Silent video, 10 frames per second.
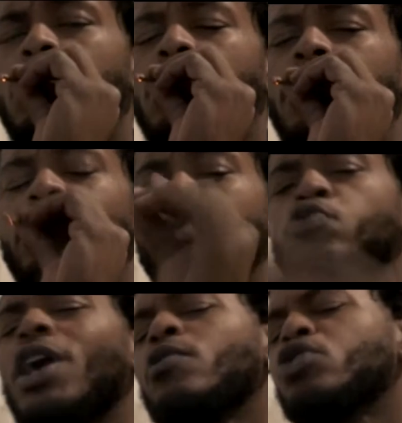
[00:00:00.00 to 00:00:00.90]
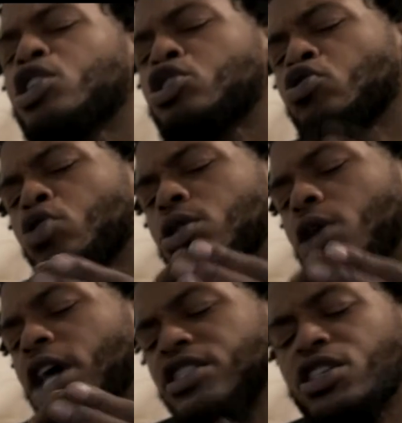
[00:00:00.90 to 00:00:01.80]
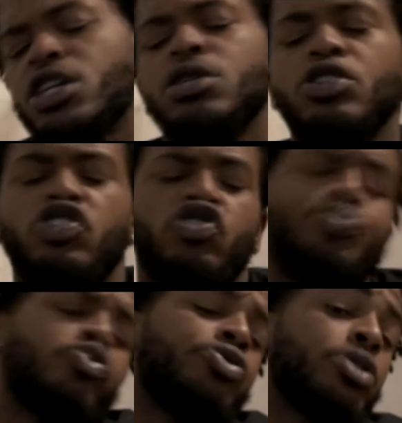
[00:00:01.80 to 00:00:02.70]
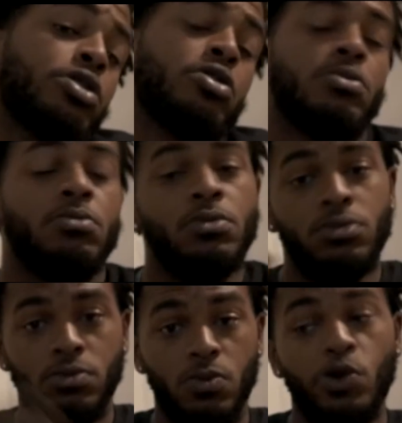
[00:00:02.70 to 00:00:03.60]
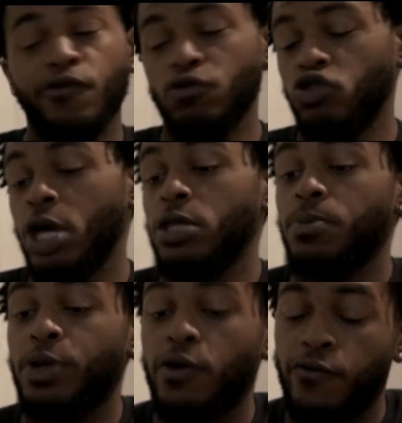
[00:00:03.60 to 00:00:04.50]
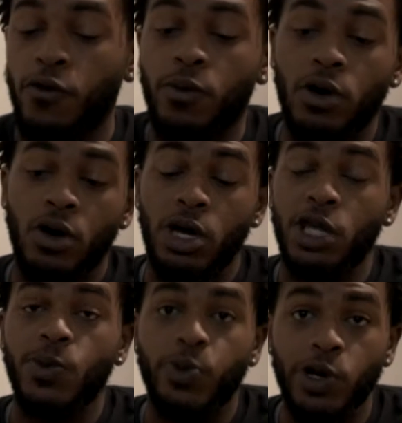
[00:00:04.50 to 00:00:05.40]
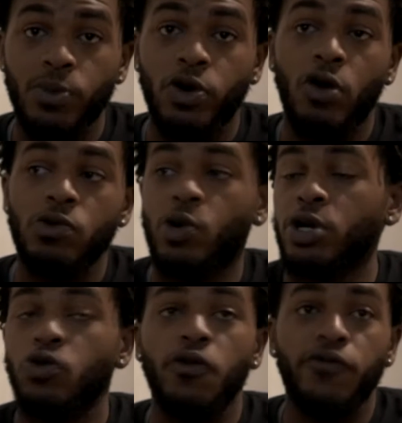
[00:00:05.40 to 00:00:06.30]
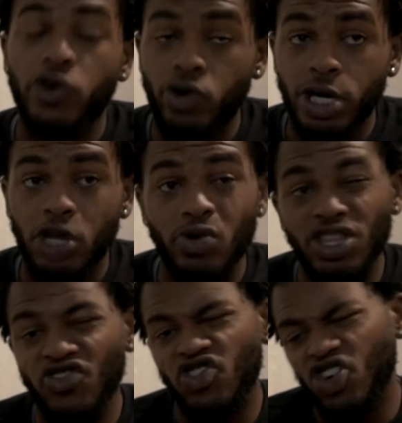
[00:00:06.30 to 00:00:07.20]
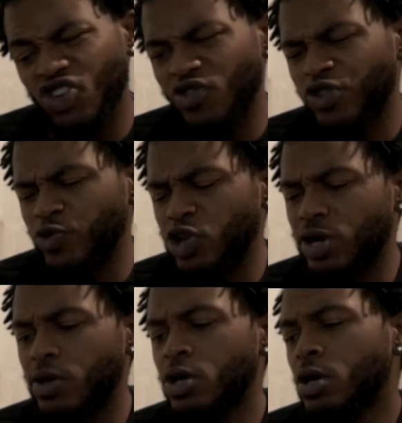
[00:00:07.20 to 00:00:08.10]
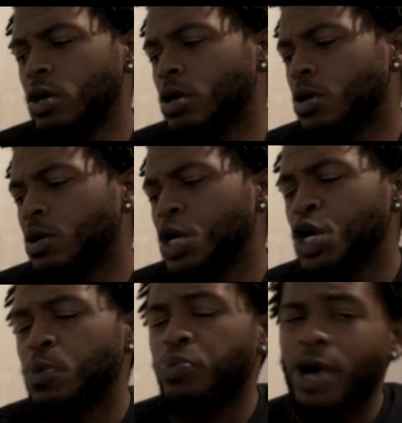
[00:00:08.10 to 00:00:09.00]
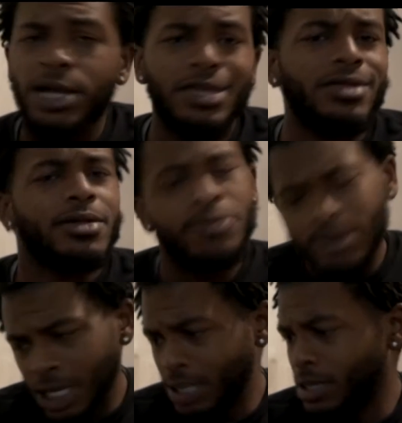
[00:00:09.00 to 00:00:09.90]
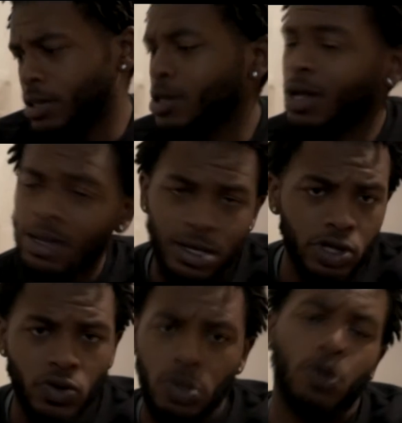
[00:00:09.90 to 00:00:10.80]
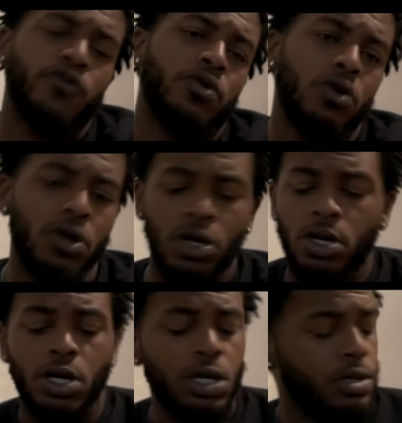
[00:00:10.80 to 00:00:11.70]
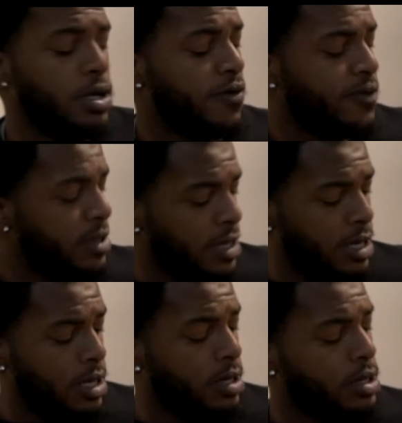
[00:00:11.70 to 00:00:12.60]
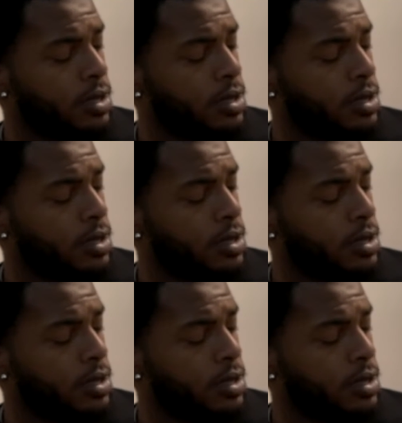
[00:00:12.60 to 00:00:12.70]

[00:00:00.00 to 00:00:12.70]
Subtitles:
it was right when I started. I changed sports. Went from track to playing football and spring ball. We wasn't on the field yet. It was still cold, so we in practices and meetings, all of this, going over different things.